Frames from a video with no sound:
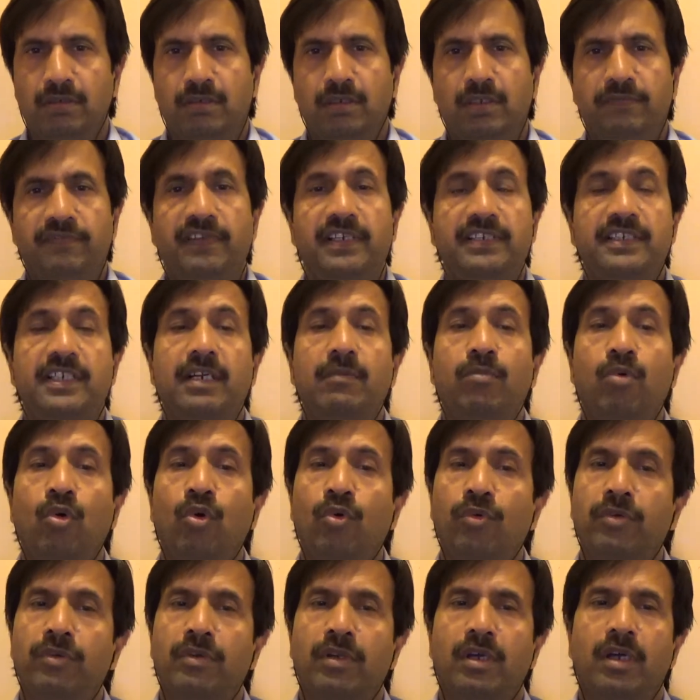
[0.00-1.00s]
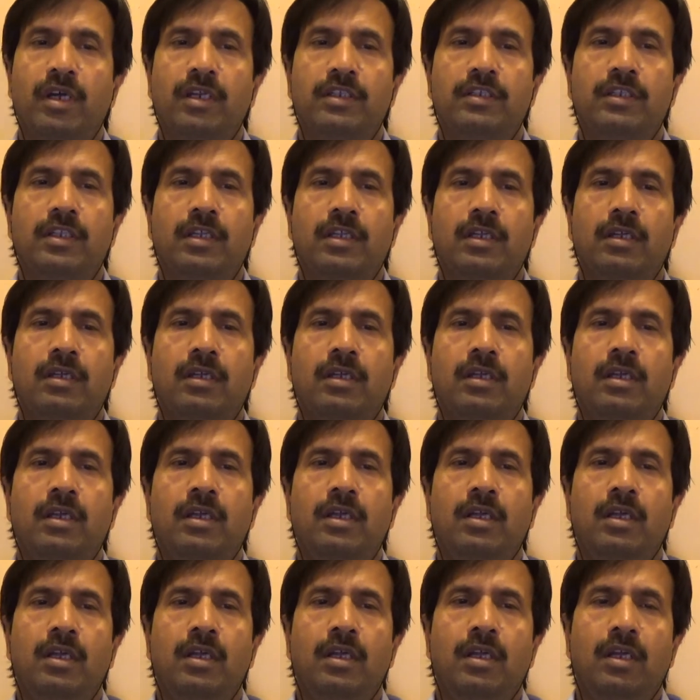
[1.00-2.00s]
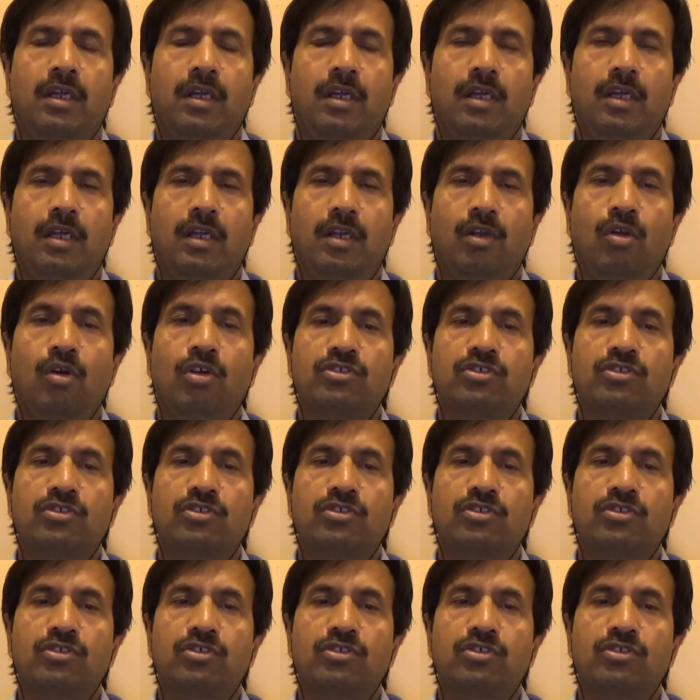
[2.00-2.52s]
affected bone or the uh,